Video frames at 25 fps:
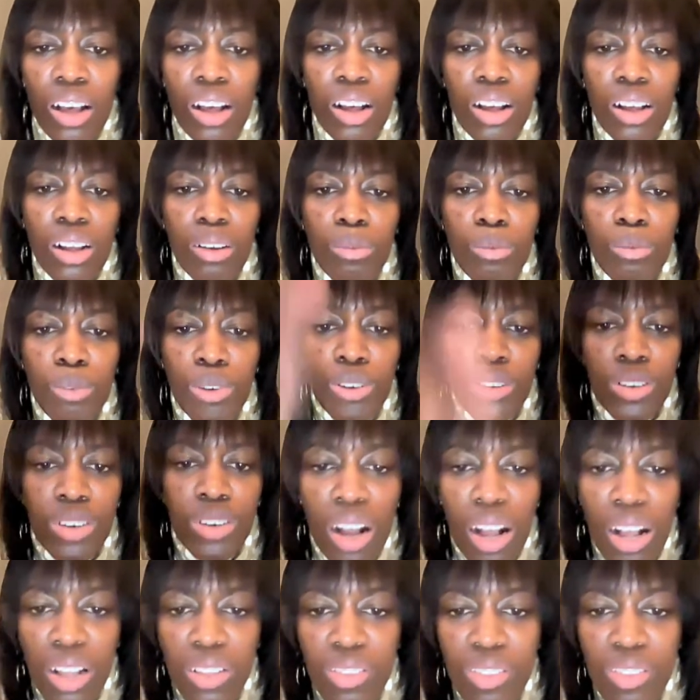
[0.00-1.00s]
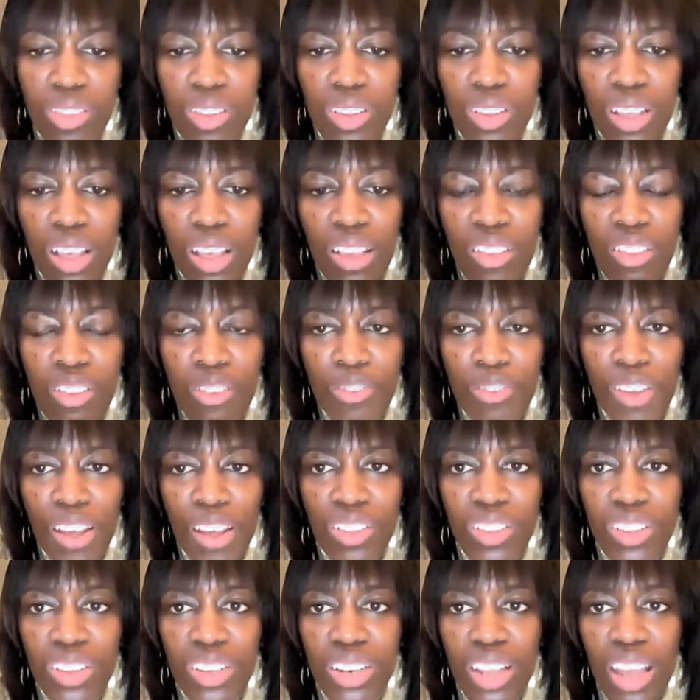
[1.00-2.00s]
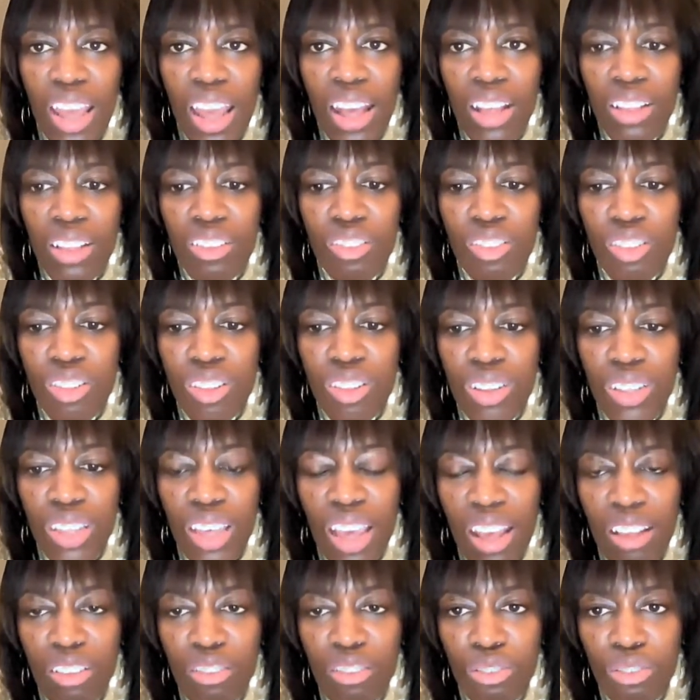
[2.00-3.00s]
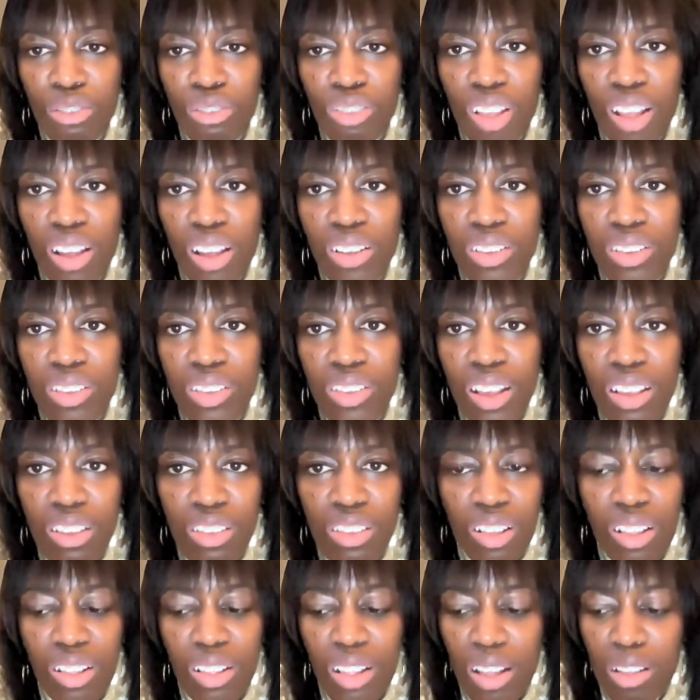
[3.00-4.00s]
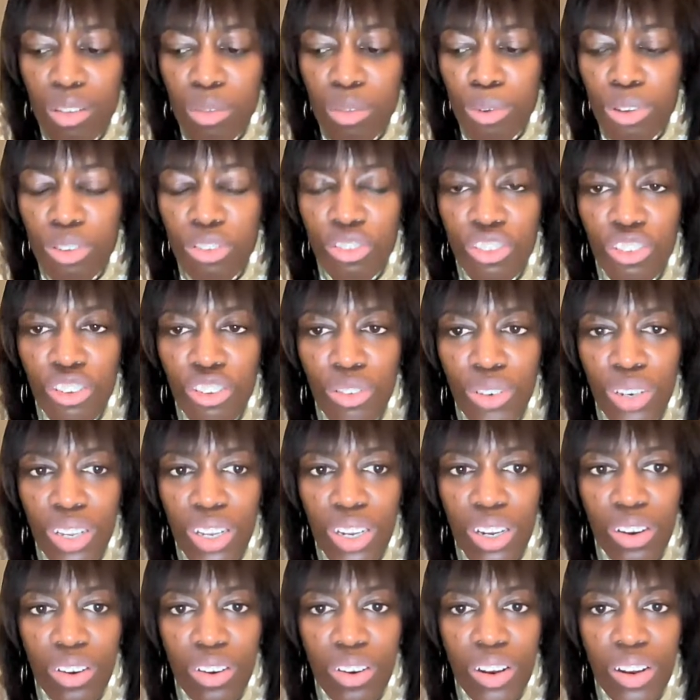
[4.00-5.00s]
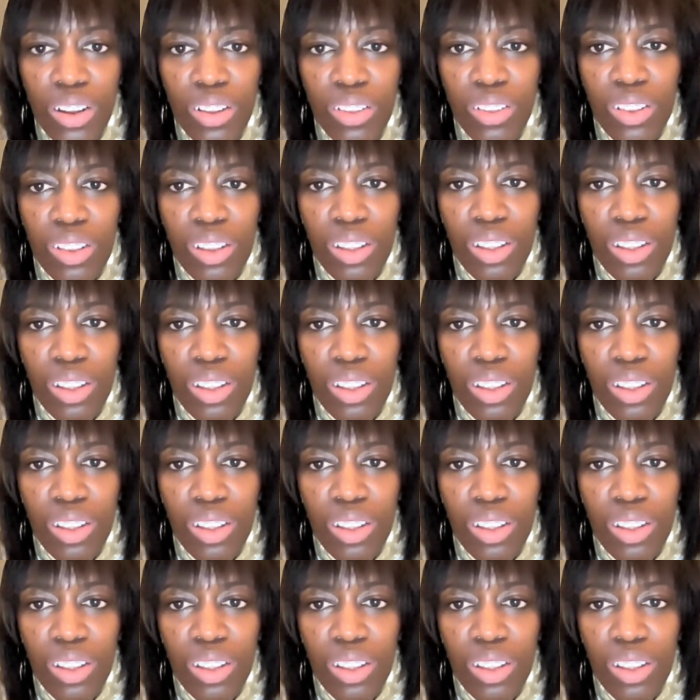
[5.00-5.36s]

were not as affected as the cancer cells, as that's what's shown here